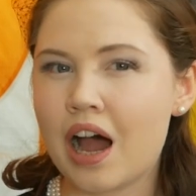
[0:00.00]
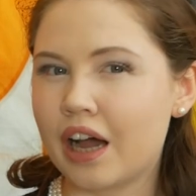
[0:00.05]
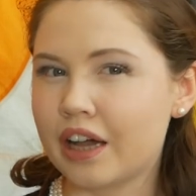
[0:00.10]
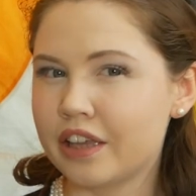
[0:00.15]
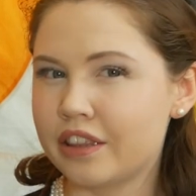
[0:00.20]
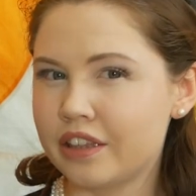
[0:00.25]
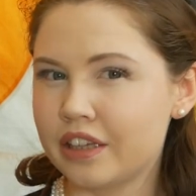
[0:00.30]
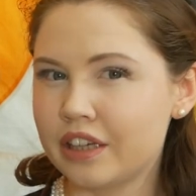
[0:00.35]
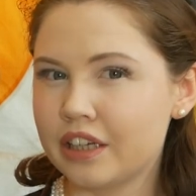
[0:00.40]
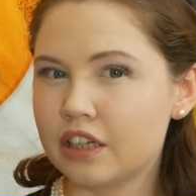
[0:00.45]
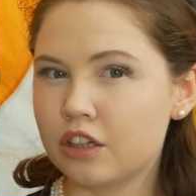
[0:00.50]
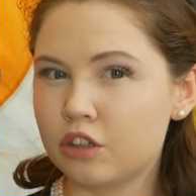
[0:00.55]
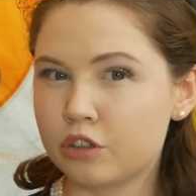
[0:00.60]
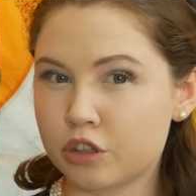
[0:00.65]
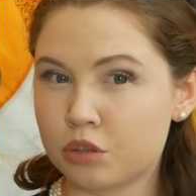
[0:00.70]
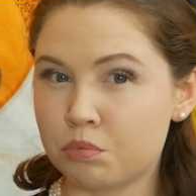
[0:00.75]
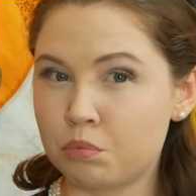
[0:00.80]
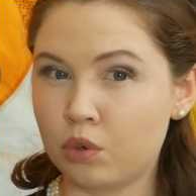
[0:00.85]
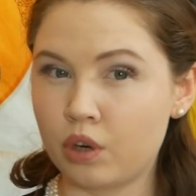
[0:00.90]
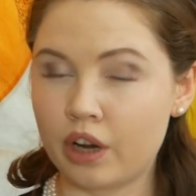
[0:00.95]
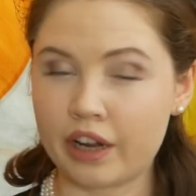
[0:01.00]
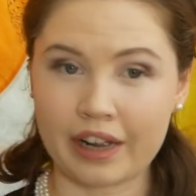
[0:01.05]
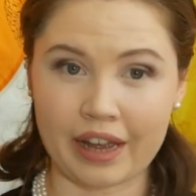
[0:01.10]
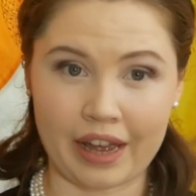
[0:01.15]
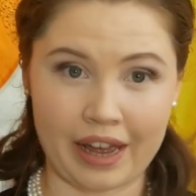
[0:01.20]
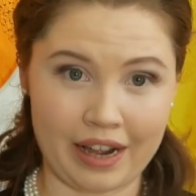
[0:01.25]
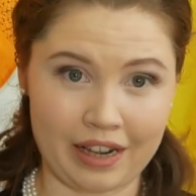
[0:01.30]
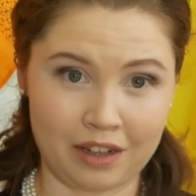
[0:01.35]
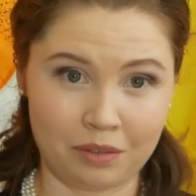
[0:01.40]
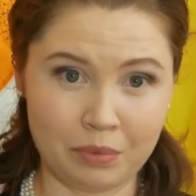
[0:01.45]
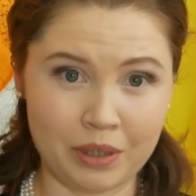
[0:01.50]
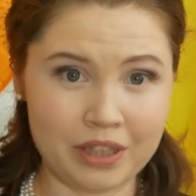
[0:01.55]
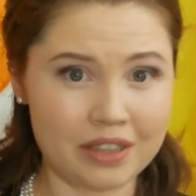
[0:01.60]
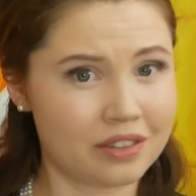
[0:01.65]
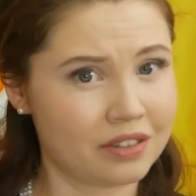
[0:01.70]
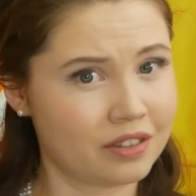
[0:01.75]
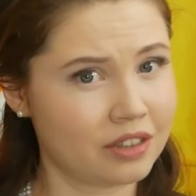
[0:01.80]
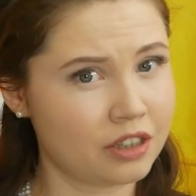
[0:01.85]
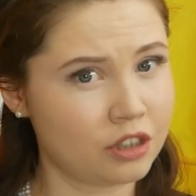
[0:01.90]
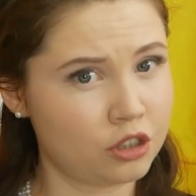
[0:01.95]
I think it looks more like a
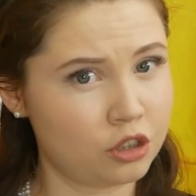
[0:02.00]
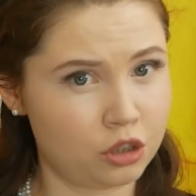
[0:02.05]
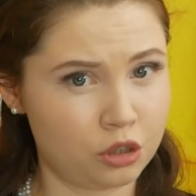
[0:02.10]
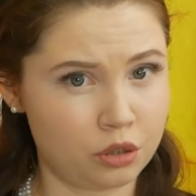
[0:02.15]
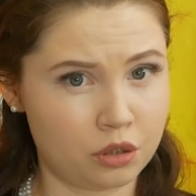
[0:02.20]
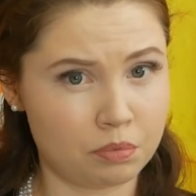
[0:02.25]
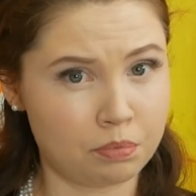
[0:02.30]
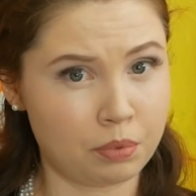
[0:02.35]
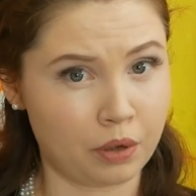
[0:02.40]
helmet than a Tudor